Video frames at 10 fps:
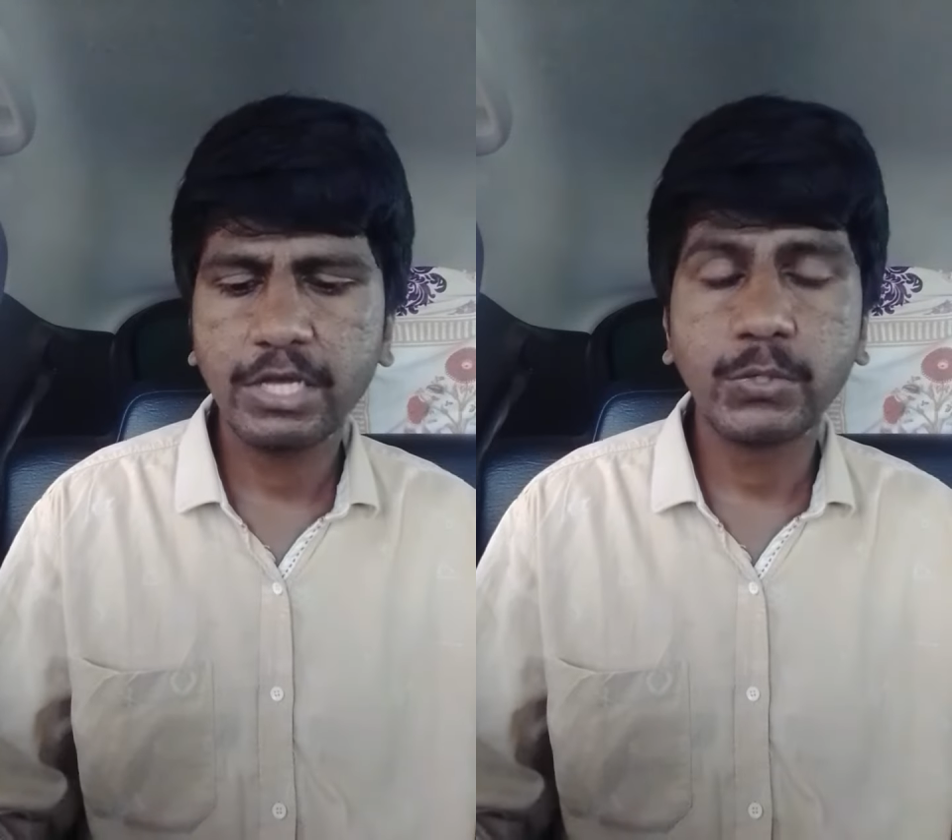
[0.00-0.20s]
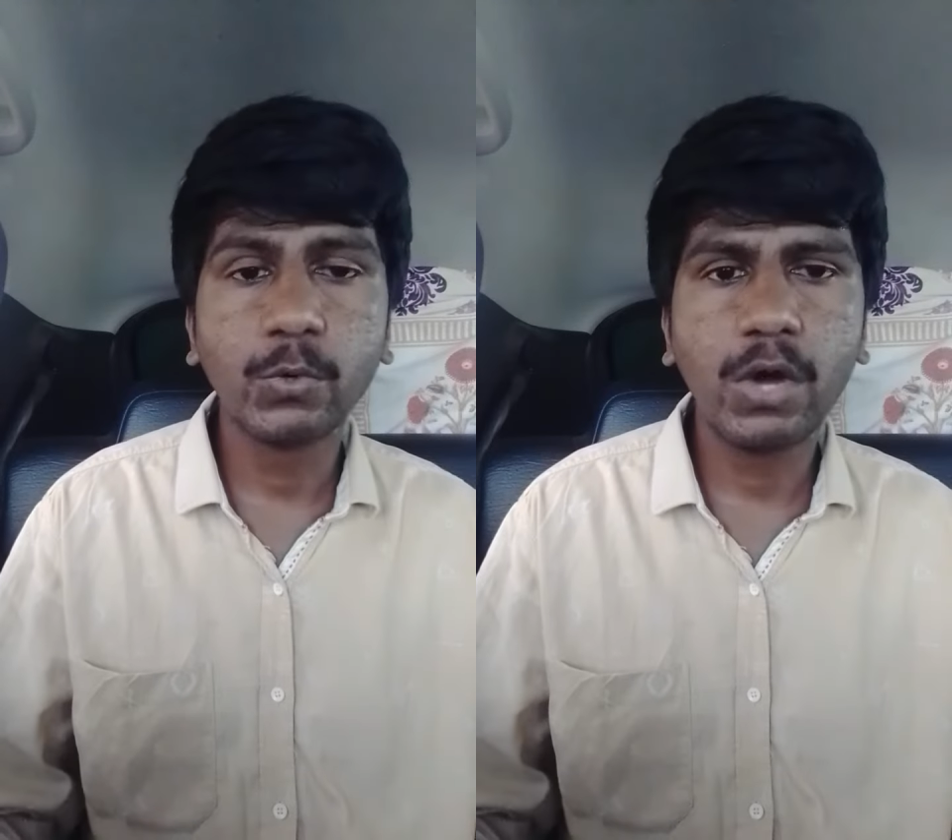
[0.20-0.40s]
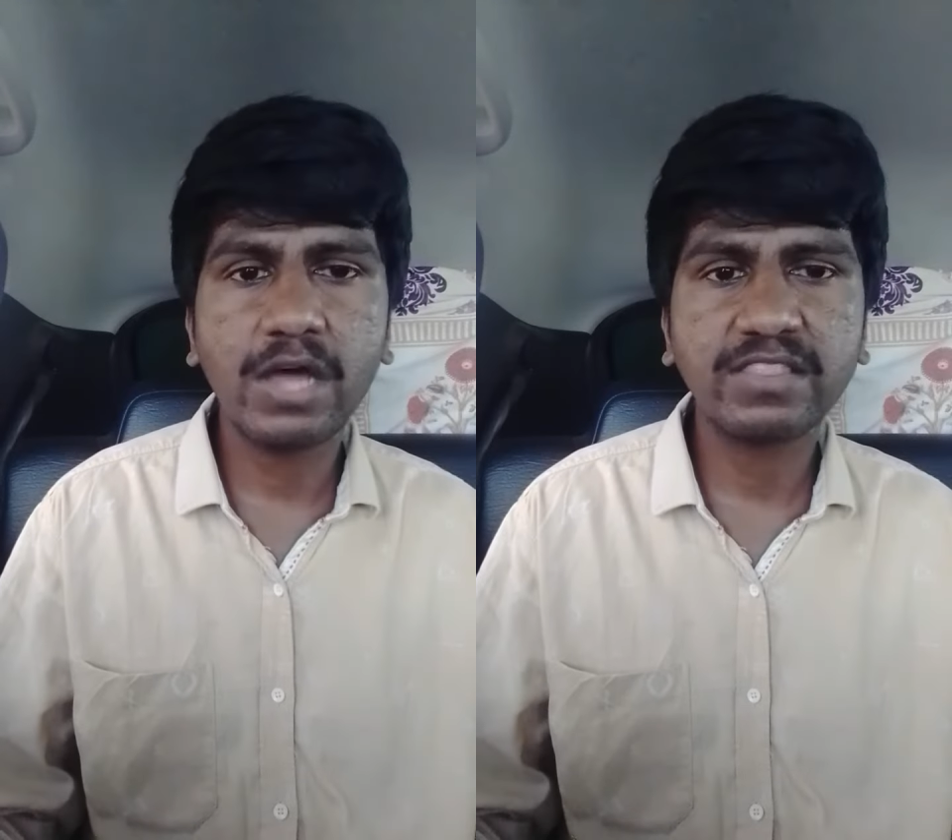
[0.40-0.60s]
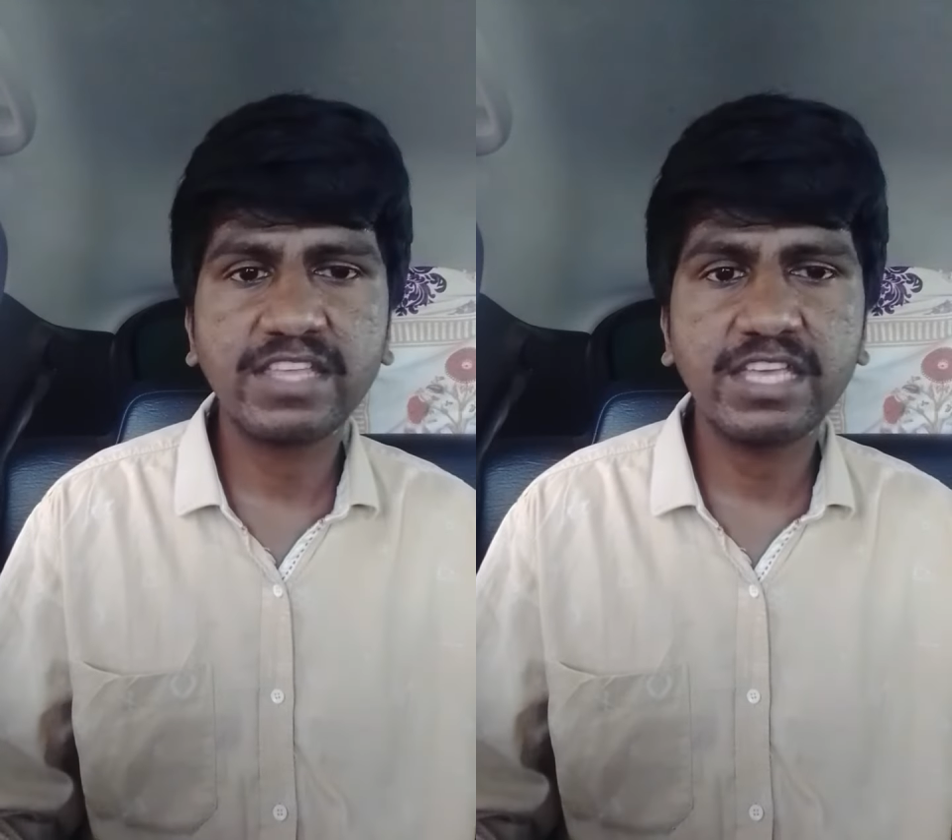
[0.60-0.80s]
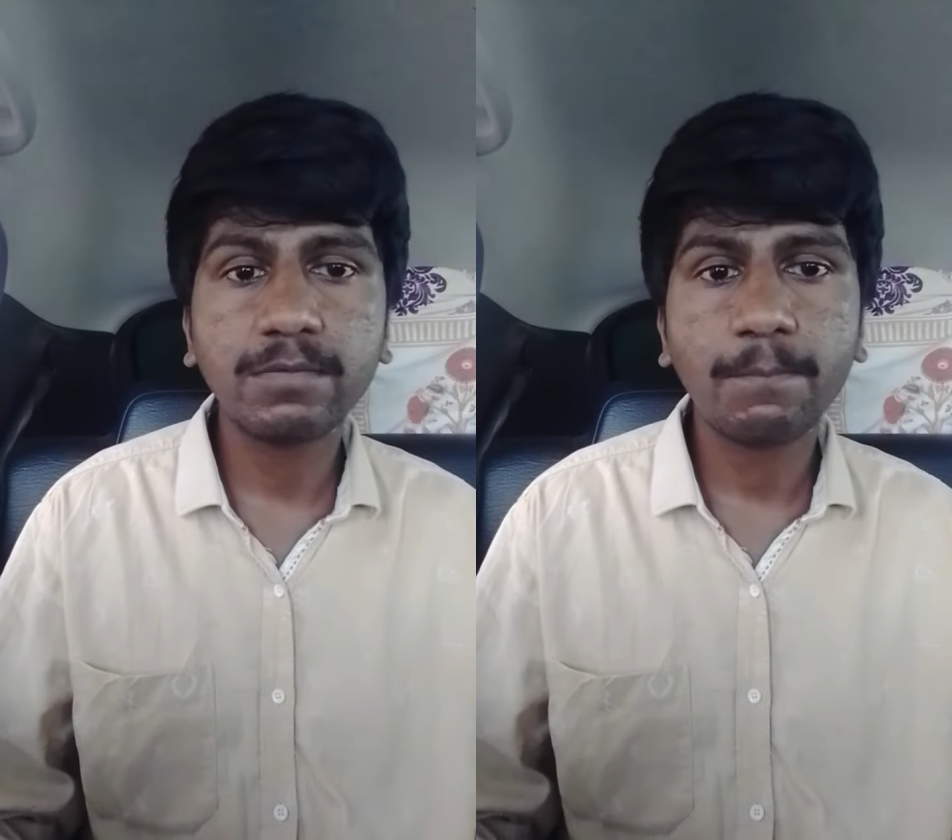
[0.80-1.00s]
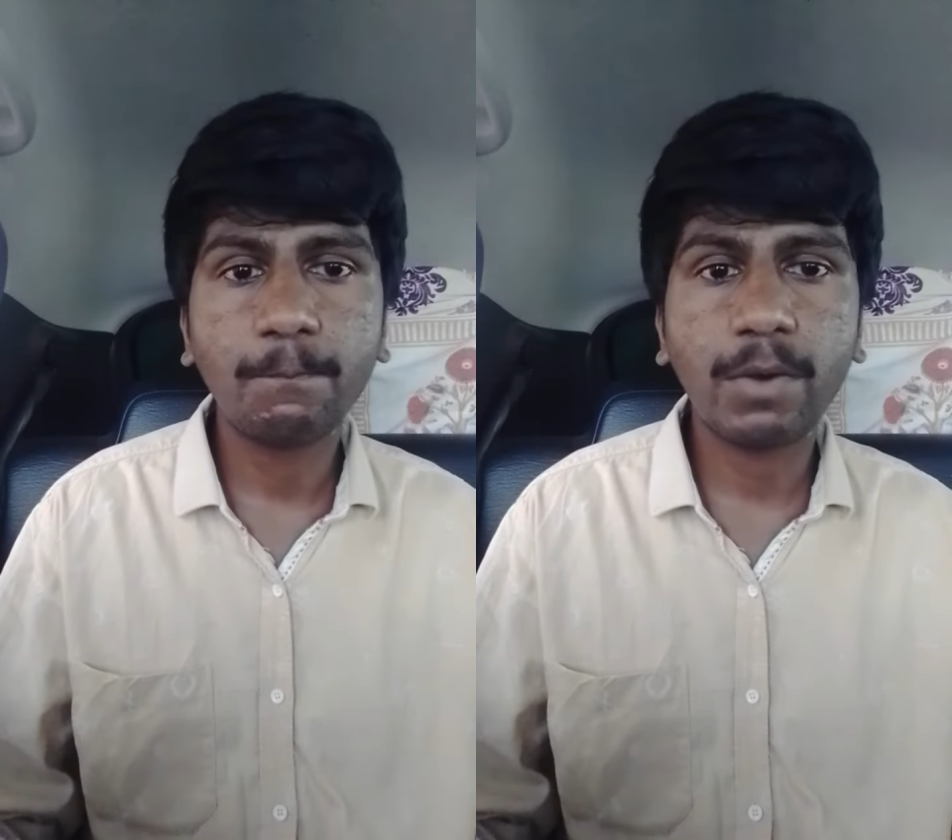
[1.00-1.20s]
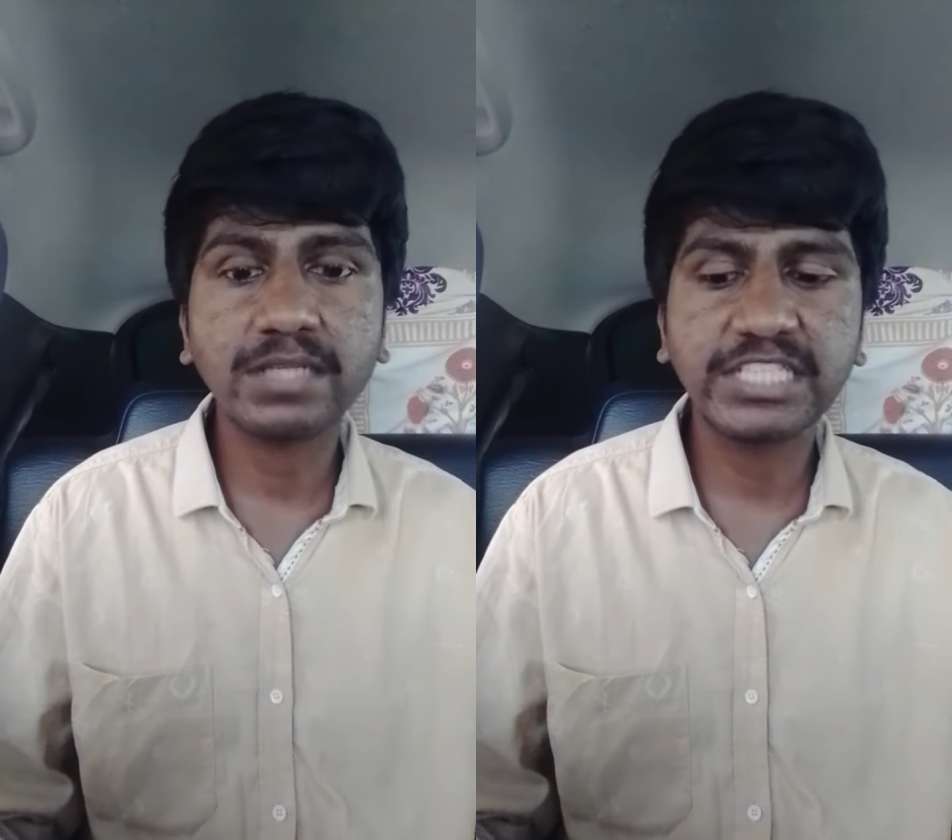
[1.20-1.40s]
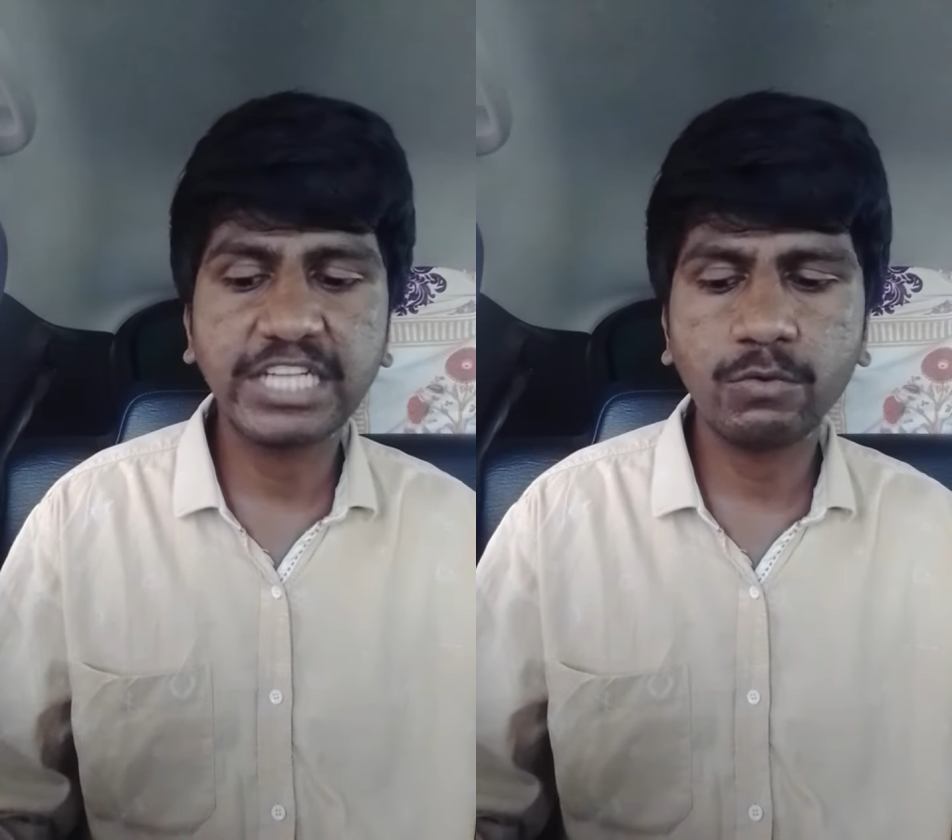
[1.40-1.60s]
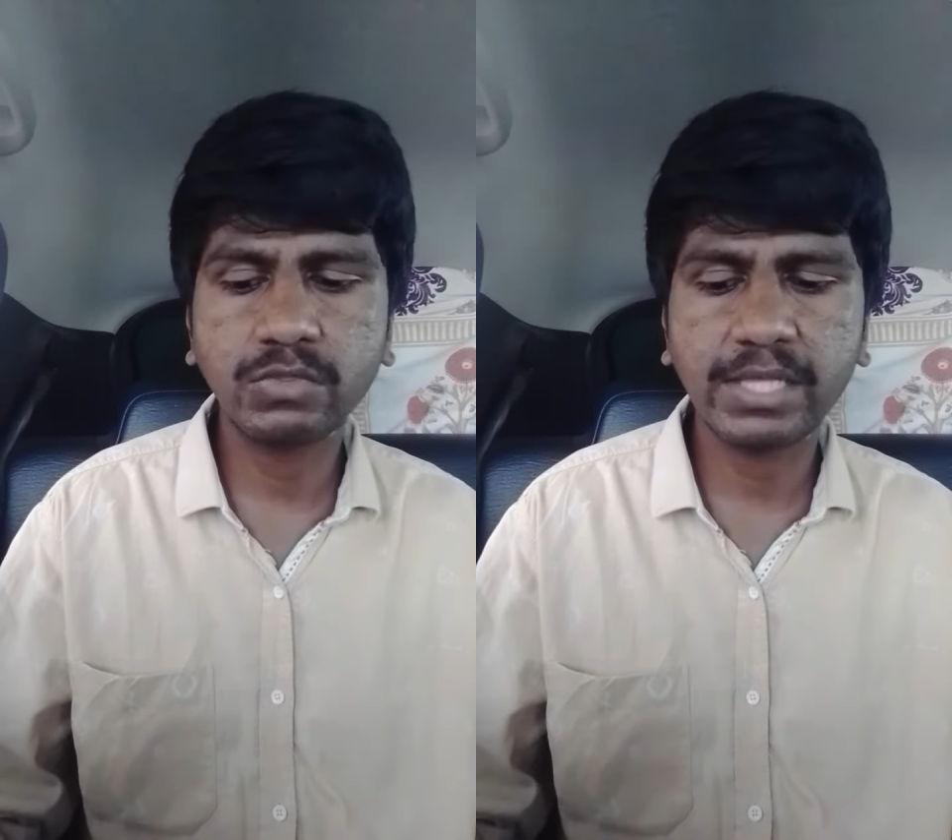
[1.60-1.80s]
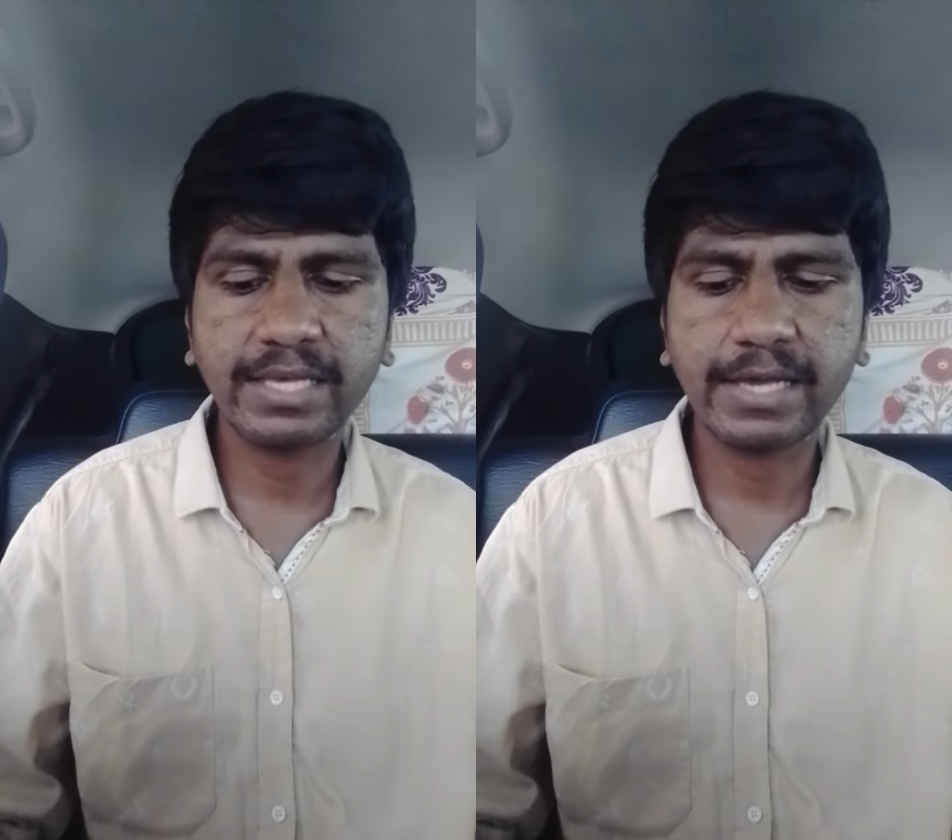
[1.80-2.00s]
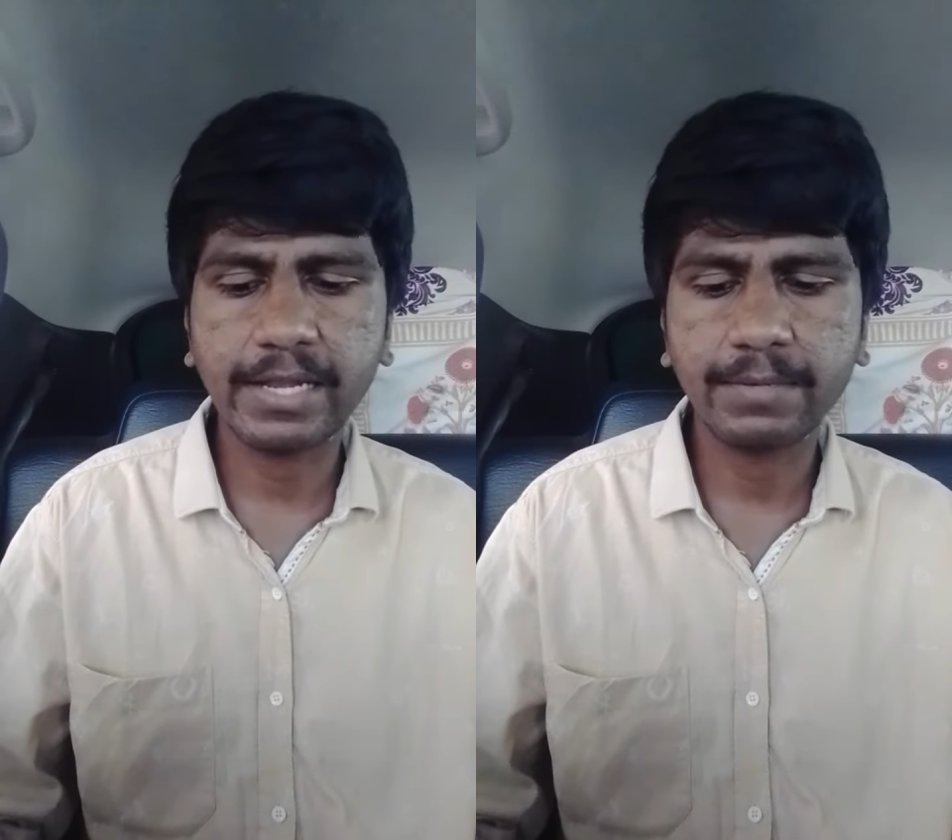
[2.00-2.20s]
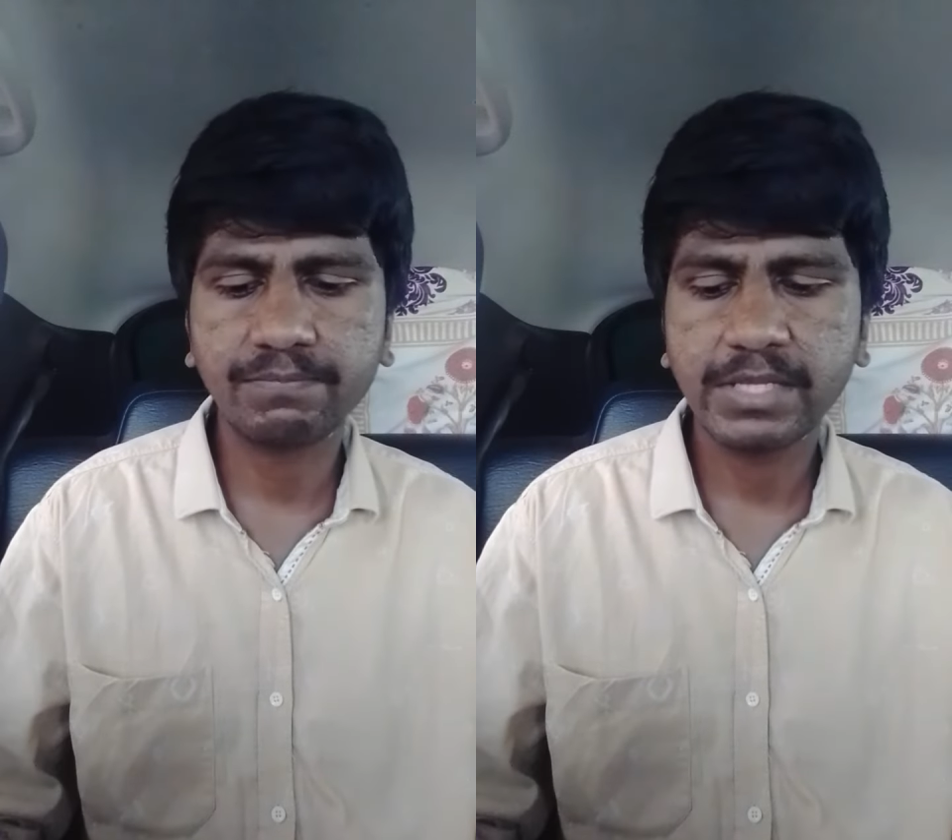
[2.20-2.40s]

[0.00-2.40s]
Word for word: you are the positive thinker.